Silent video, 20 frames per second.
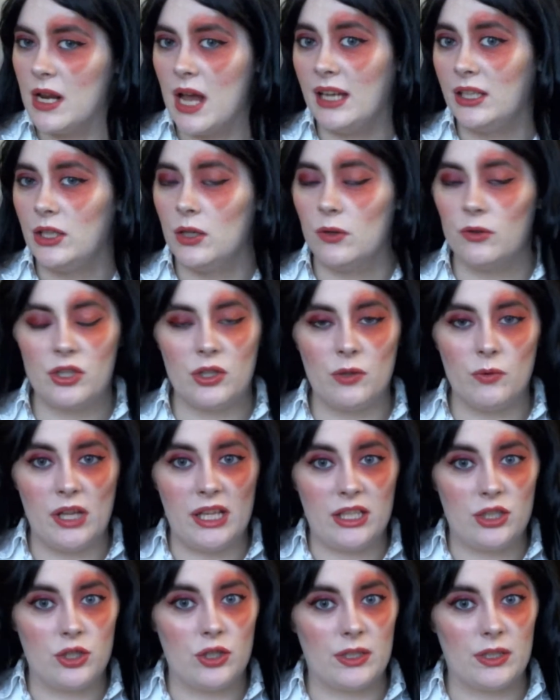I don't, so
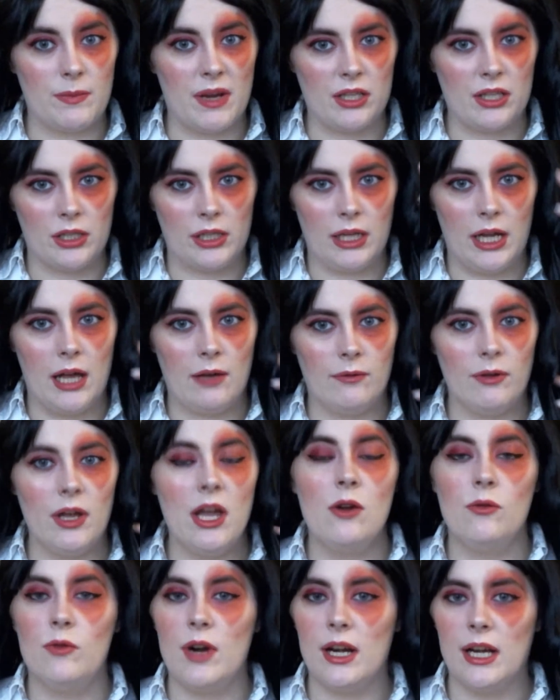let's just imagine I have
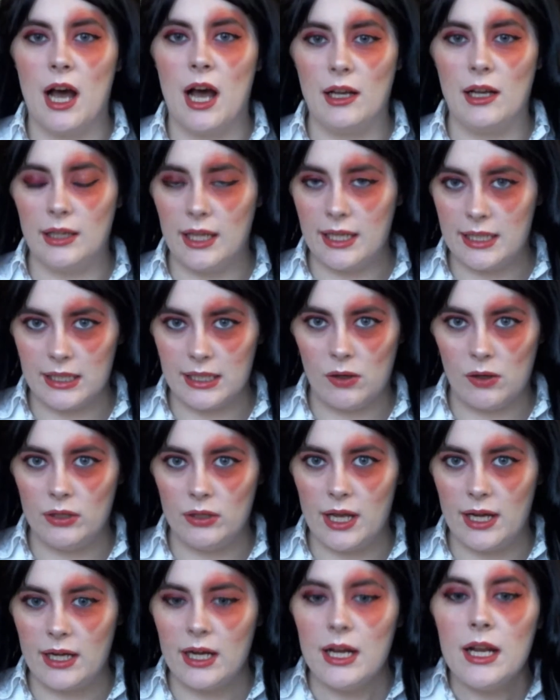red highlights and all
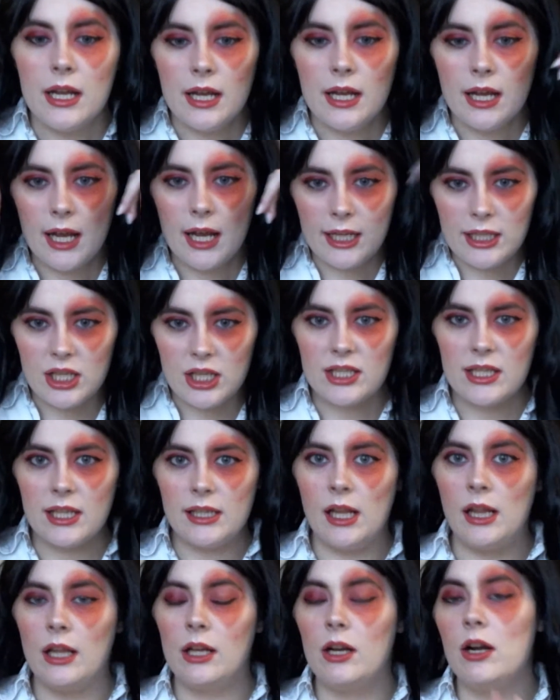that, and just a
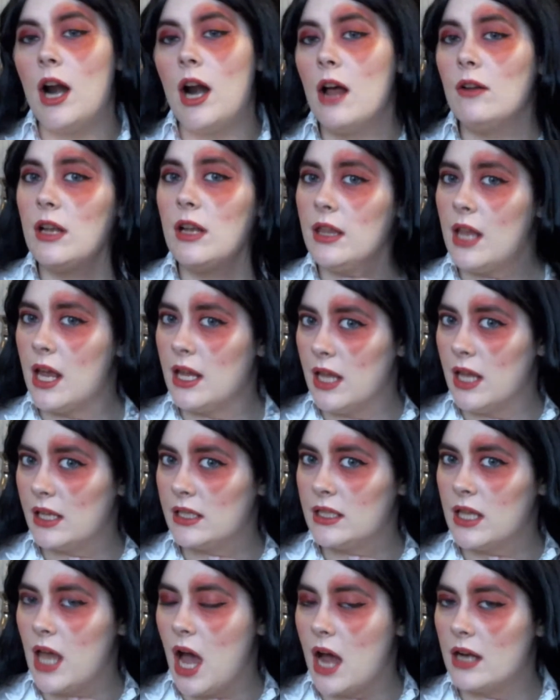little crown, and then
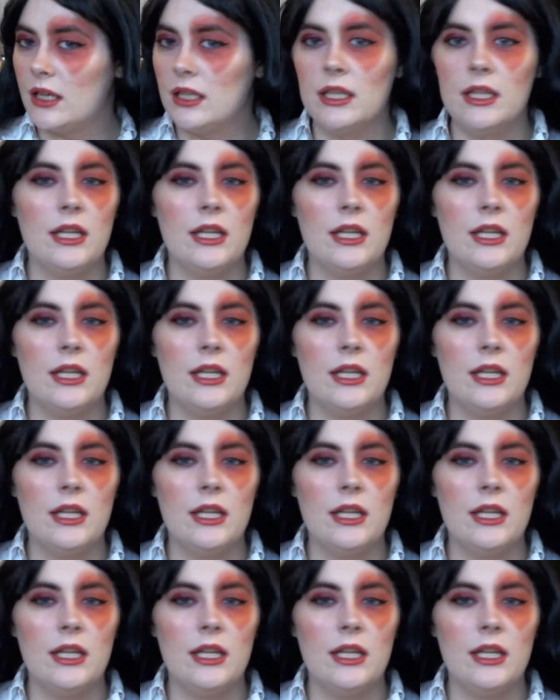that's that.